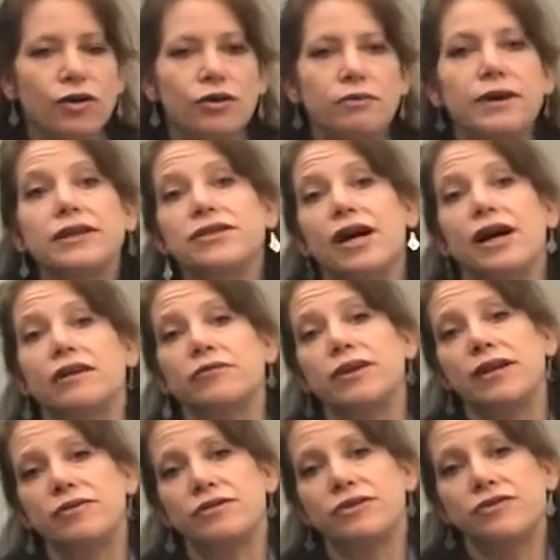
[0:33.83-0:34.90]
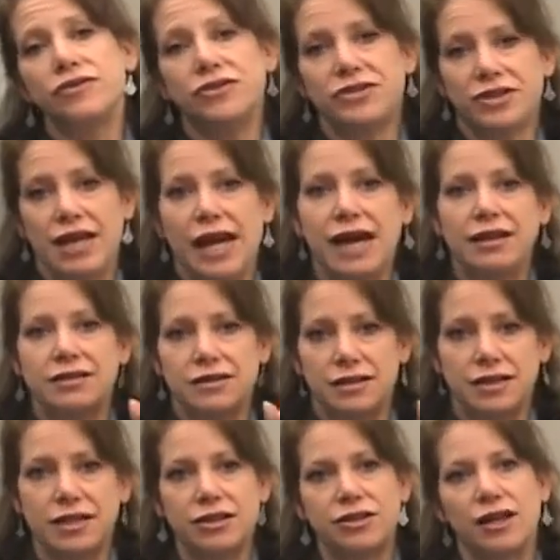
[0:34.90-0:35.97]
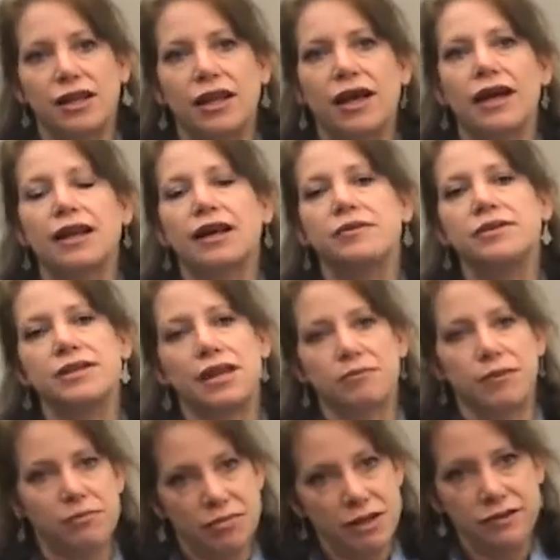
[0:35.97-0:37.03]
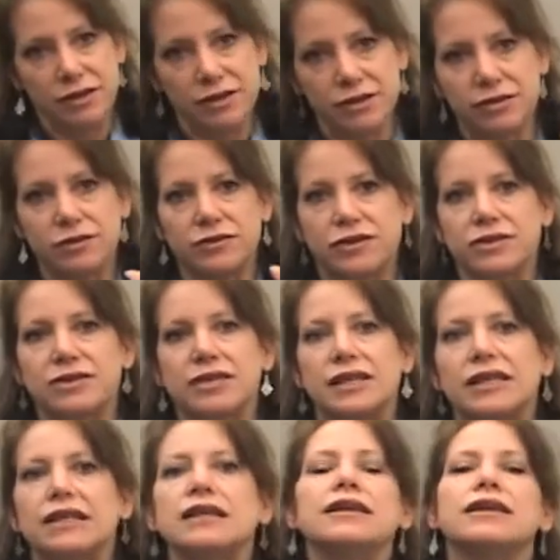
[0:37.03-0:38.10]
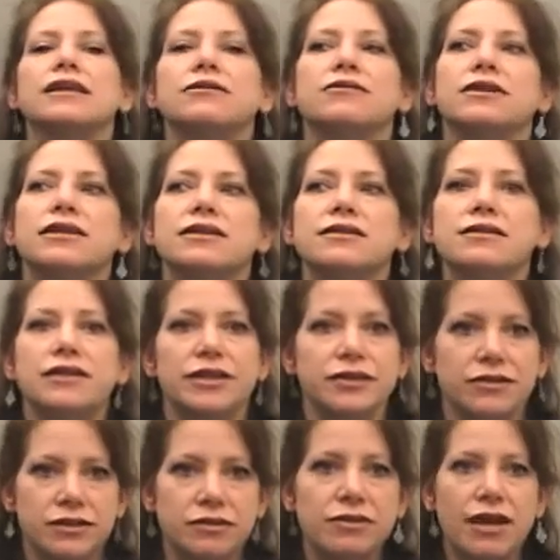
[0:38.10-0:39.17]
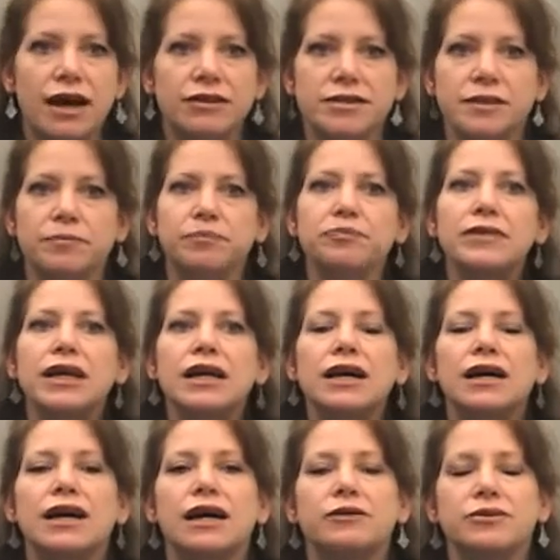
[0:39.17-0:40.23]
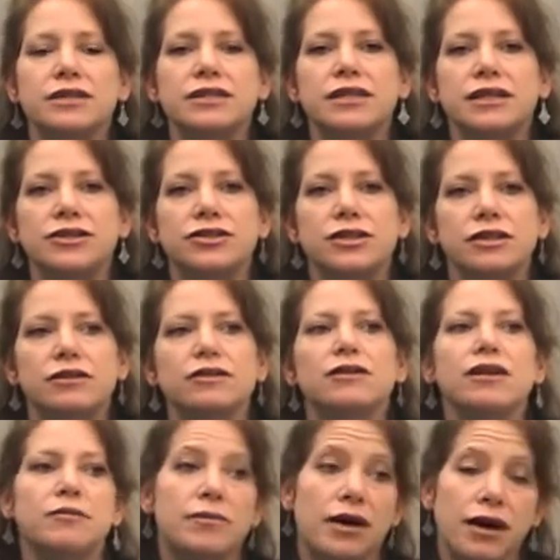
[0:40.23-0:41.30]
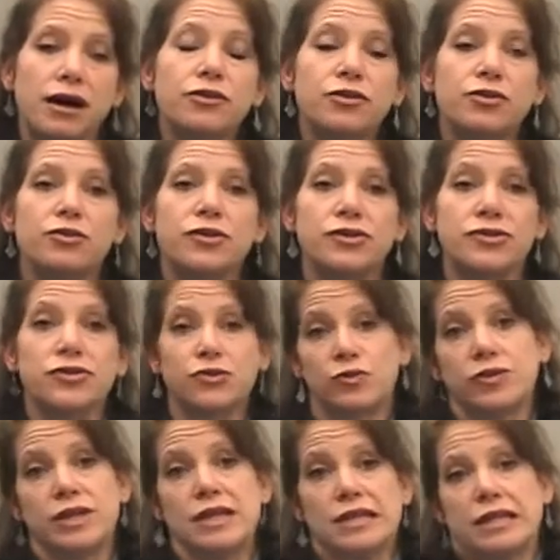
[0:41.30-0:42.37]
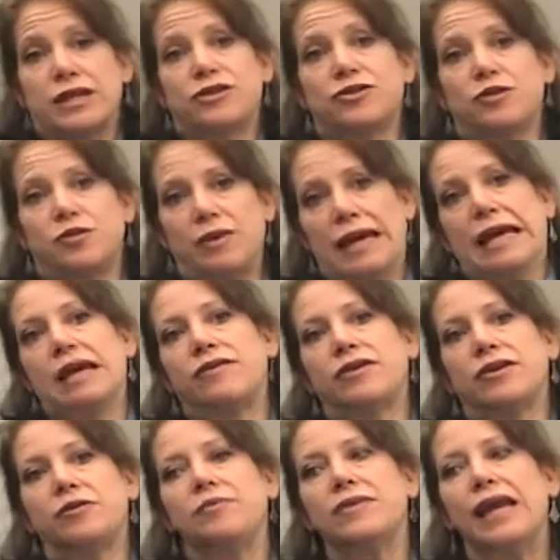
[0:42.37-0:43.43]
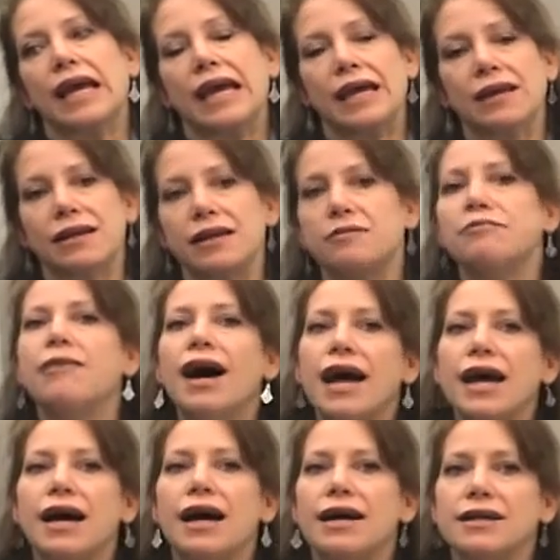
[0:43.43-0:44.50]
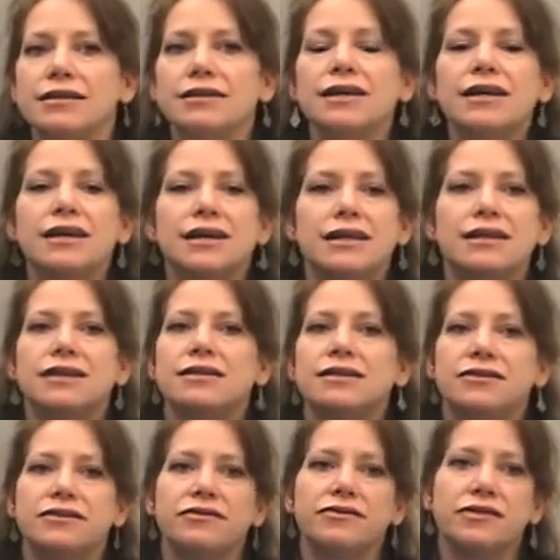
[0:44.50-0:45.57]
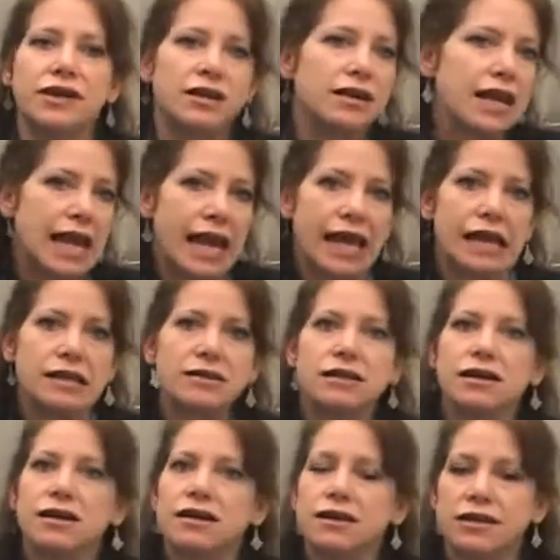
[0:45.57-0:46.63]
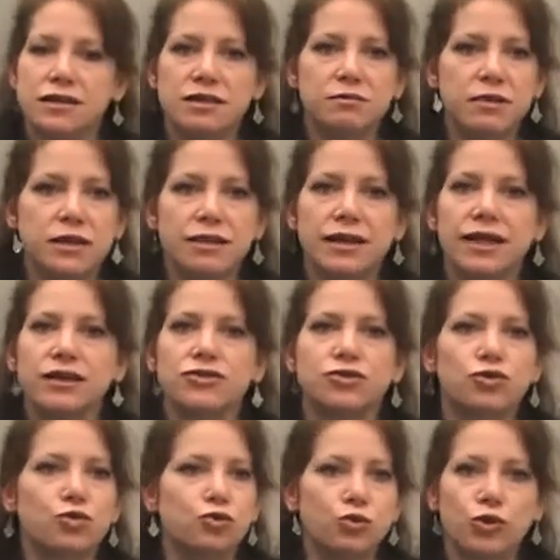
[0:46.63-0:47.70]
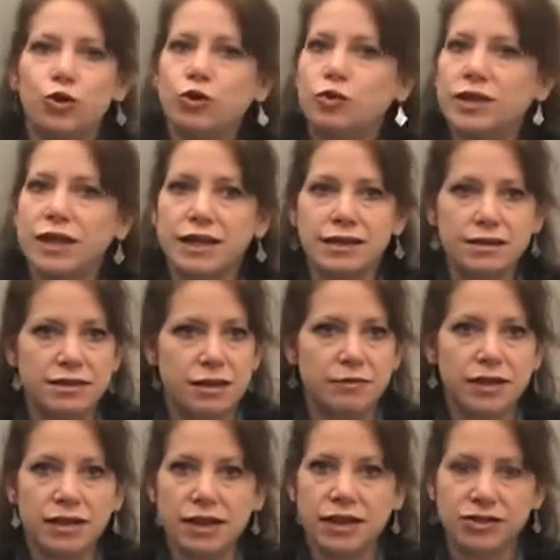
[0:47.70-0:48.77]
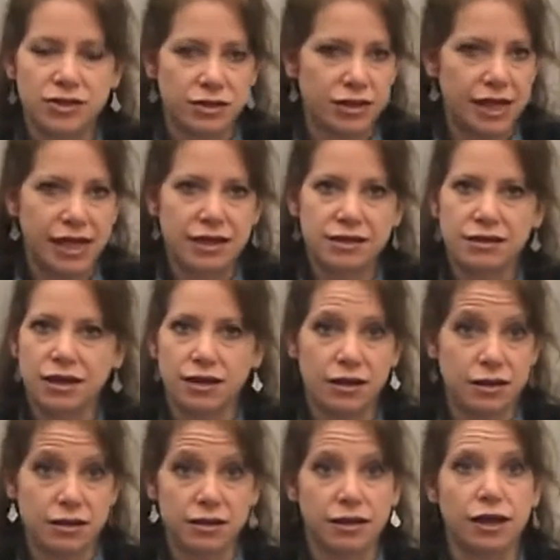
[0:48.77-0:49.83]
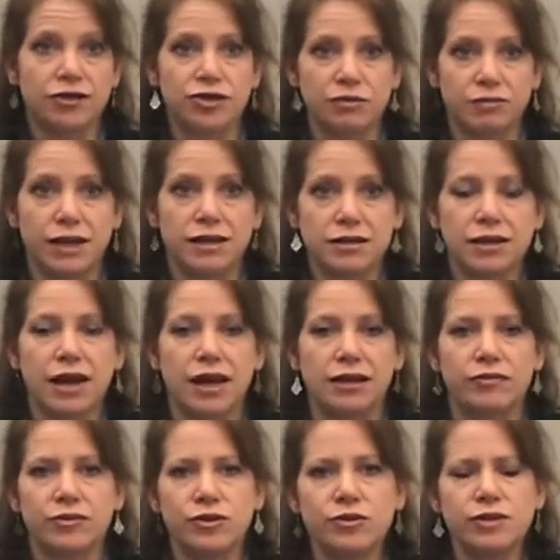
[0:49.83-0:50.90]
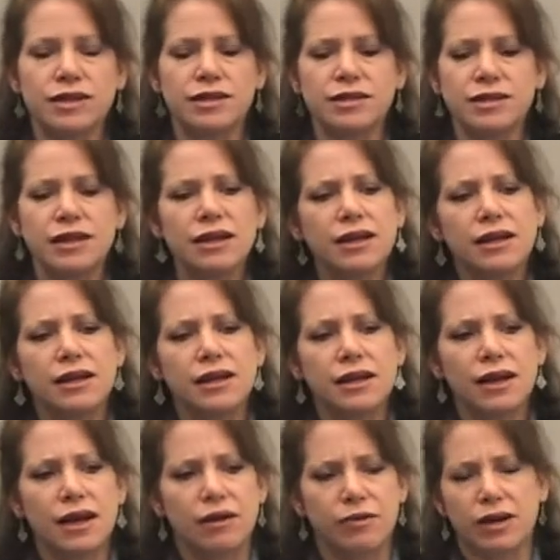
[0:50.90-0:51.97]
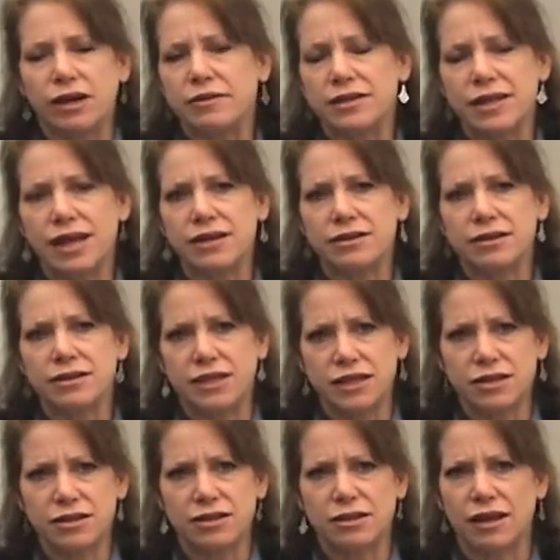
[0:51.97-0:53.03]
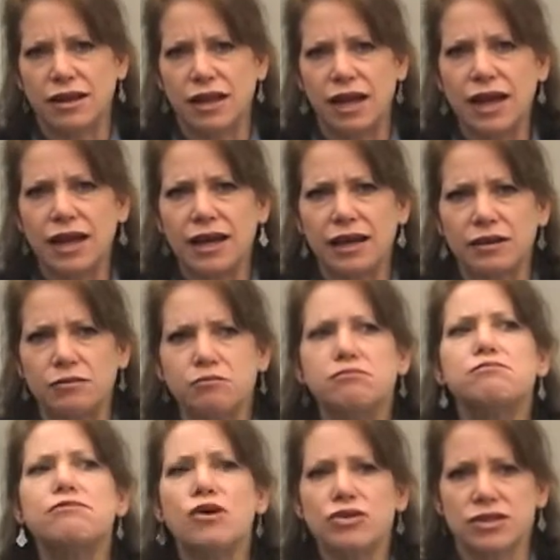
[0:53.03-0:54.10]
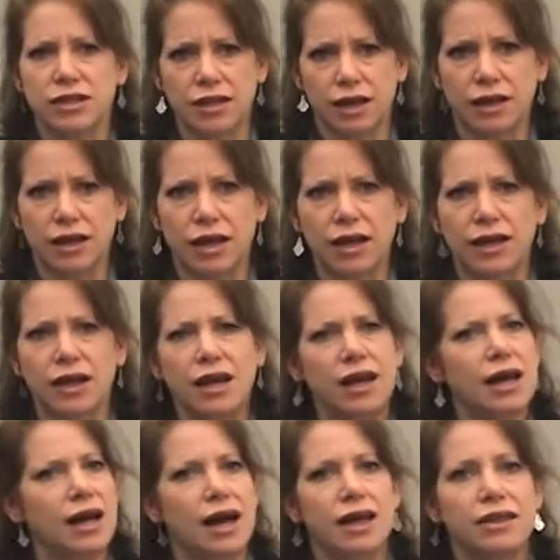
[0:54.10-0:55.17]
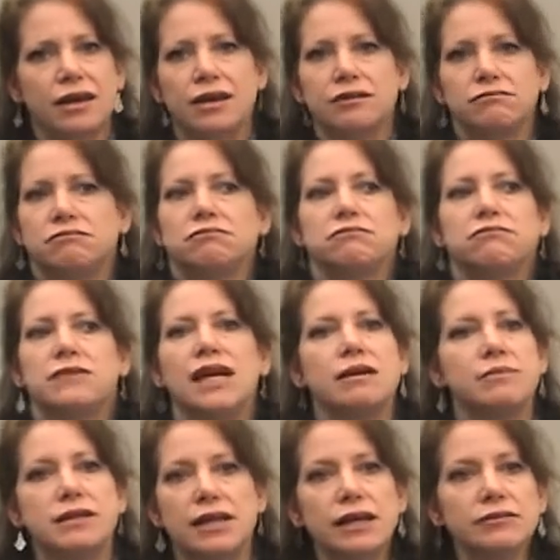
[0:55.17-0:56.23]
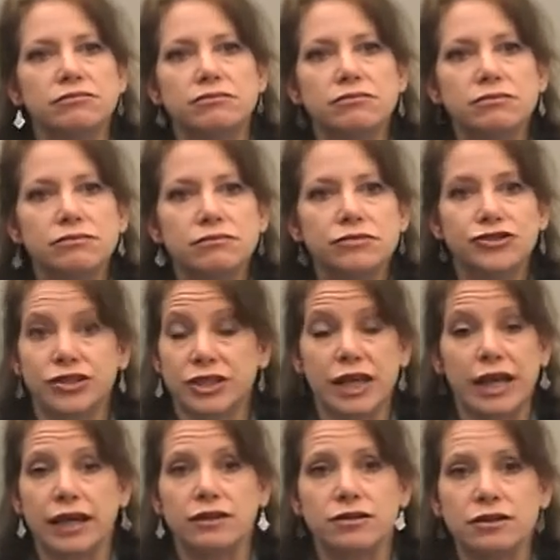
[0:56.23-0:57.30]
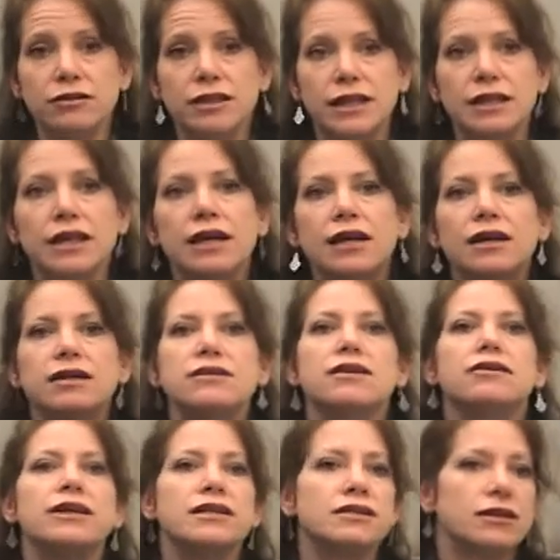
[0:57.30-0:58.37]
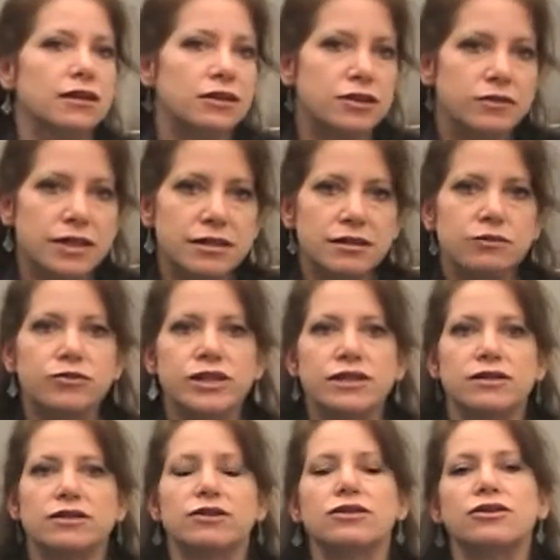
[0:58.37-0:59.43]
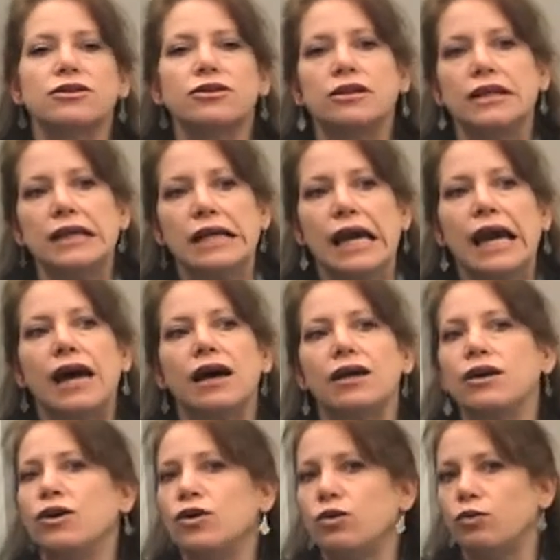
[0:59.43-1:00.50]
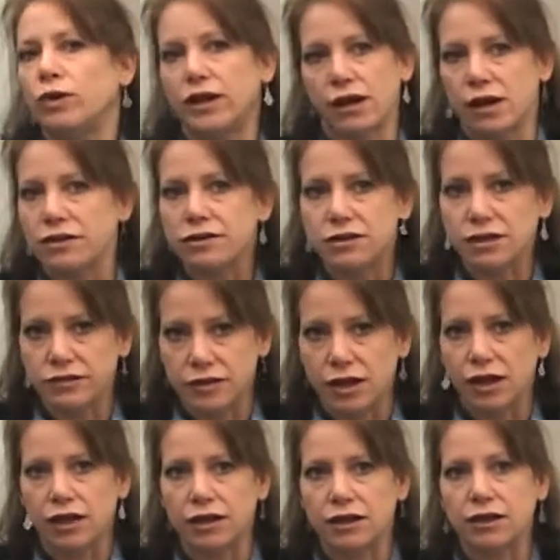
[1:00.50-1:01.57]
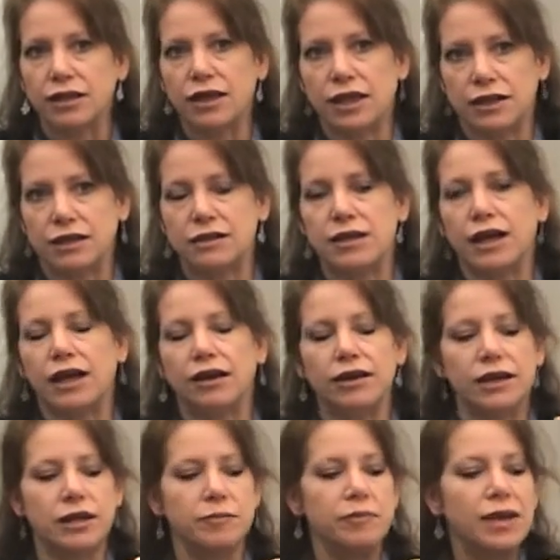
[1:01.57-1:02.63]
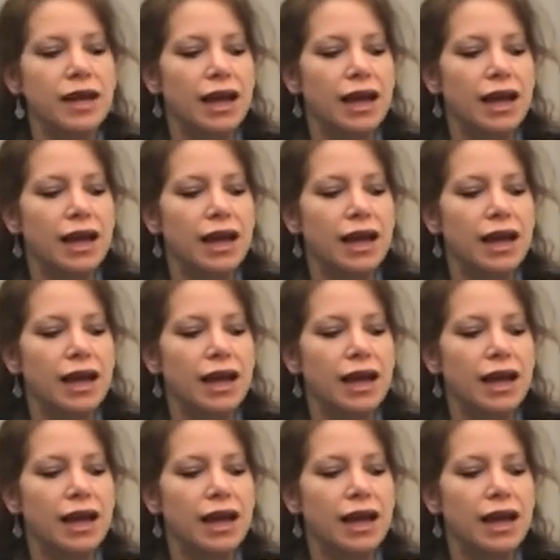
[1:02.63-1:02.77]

Well, John, when I was first asked to teach online, I was at my previous university. It was the year 2000. I was teaching, among other courses, organizational behavior. And in my eyes, this is a very hands-on, experiential, role-play, simulation, case study, discussion-based kind of course. And when I was asked to teach this online, mostly online, I thought, can't be done. Just can't do it. So I started doing some research, looking at what others have done in this area.